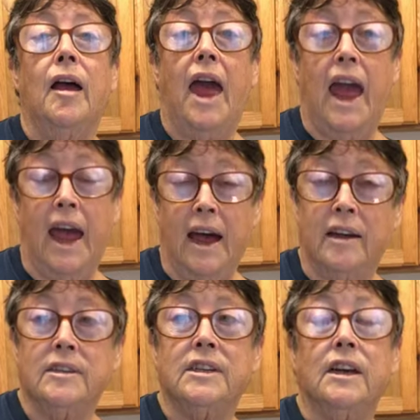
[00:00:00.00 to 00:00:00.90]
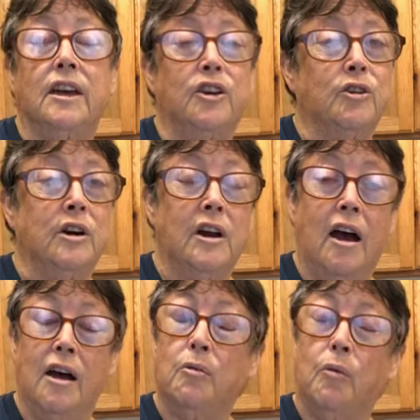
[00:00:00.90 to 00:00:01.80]
and you're
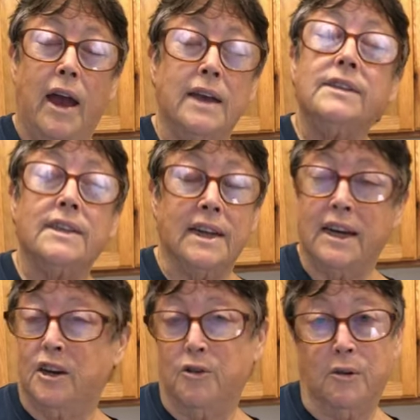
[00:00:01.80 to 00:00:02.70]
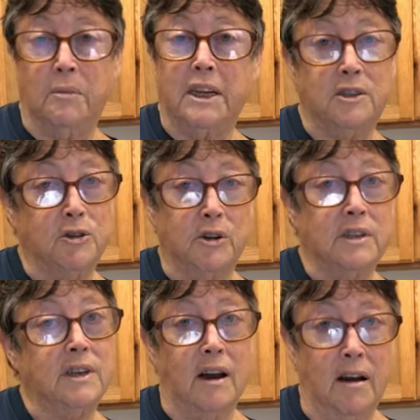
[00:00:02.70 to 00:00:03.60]
not wasting your mentor's
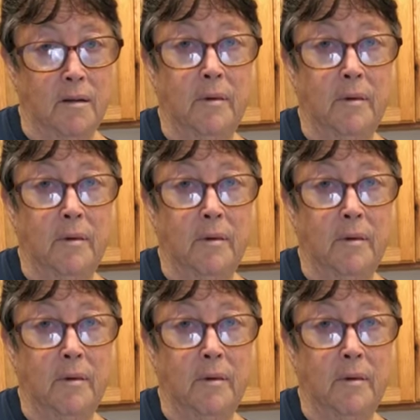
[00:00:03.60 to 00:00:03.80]
time.